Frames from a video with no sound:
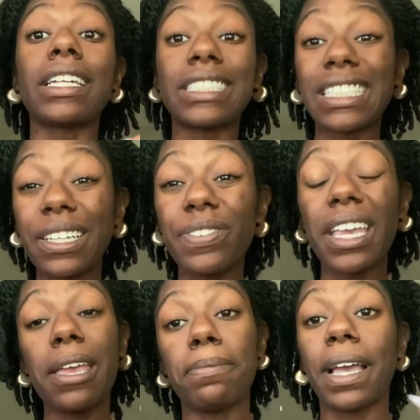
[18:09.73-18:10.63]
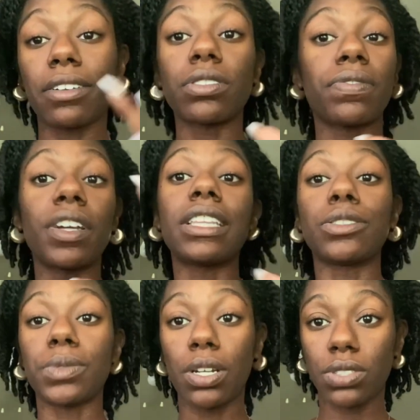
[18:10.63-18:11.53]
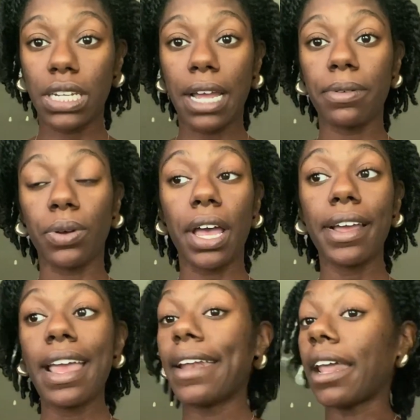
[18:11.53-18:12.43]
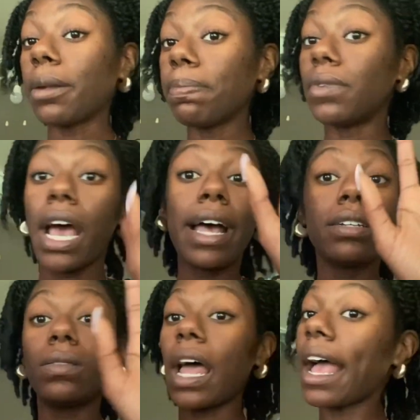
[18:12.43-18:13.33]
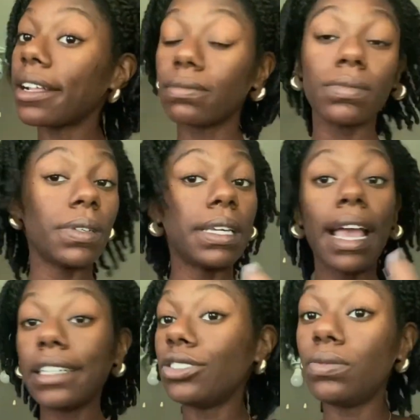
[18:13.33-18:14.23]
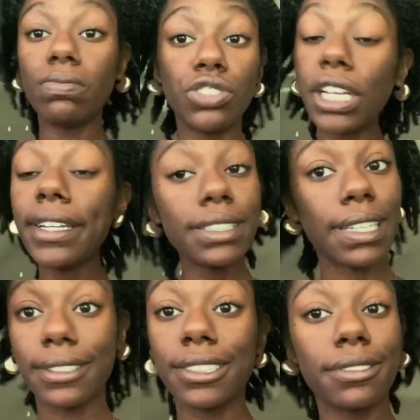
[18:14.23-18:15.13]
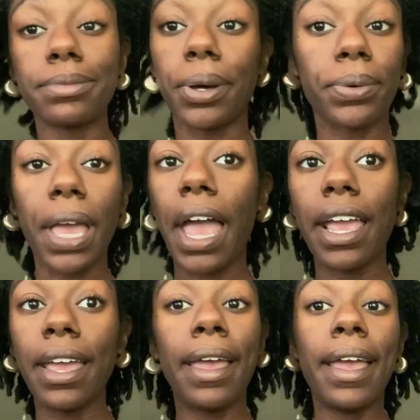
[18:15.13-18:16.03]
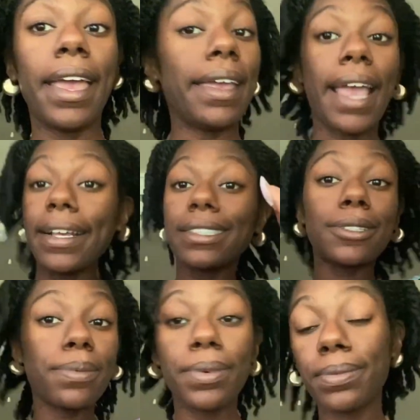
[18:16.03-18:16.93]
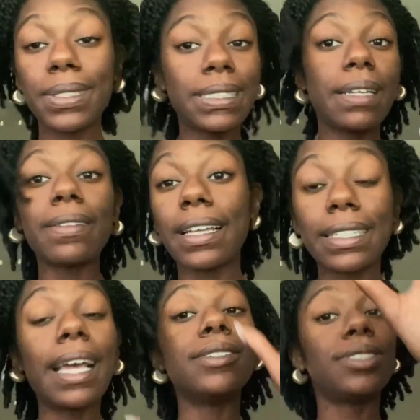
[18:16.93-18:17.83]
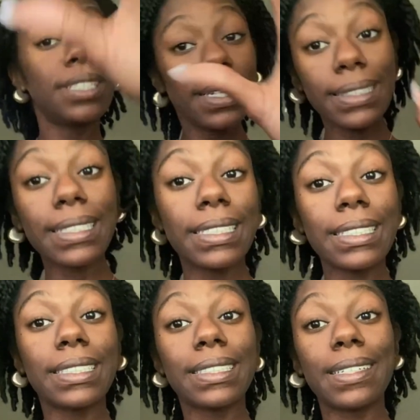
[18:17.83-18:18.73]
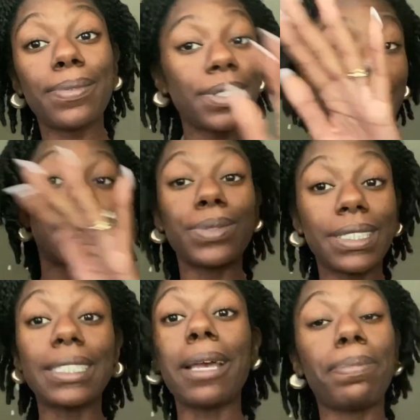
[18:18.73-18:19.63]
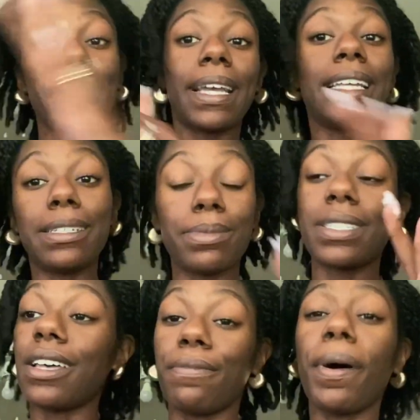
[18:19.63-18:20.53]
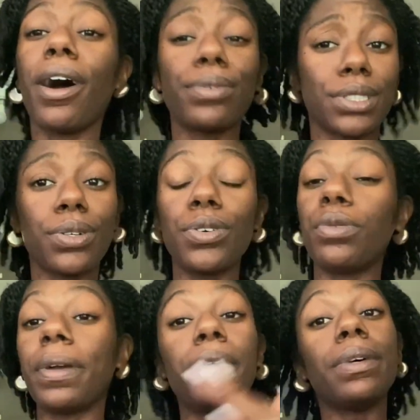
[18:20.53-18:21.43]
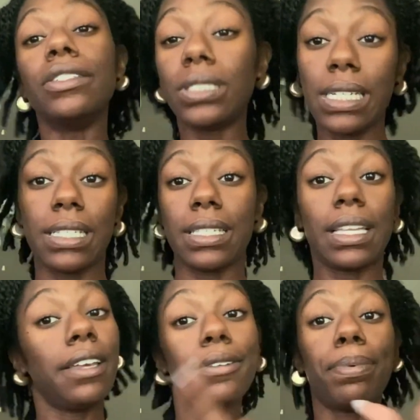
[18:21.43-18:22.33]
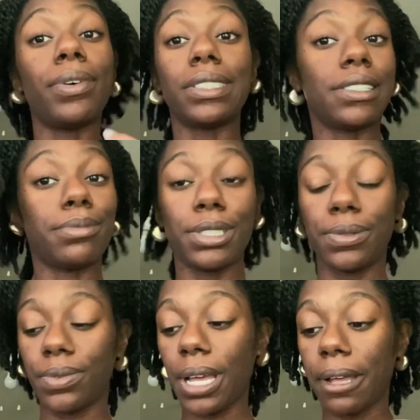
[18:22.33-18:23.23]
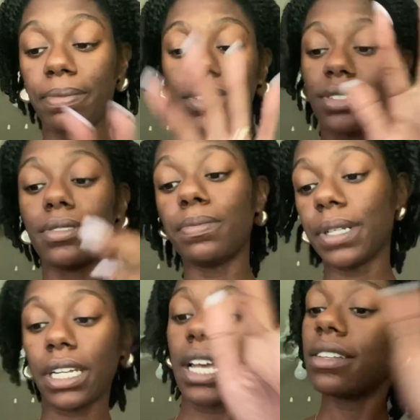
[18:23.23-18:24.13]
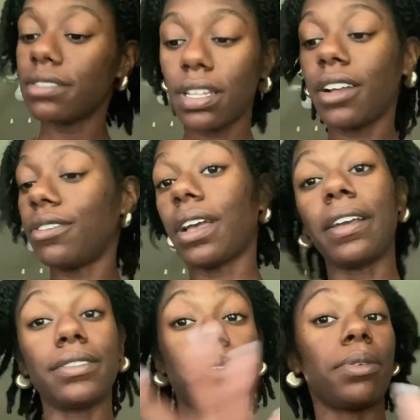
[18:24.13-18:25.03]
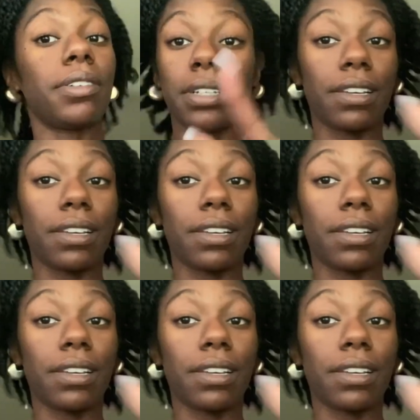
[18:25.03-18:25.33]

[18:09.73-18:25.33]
a significant impact on the faith as we know today. Okay, not. He ain't Jesus. Okay, he ain't someone we seeing like that. Jesus was separate in himself. Paul was cool, but he wasn't Jesus, and he'll point to him too. Okay, I'm just bringing that there. Okay, don't get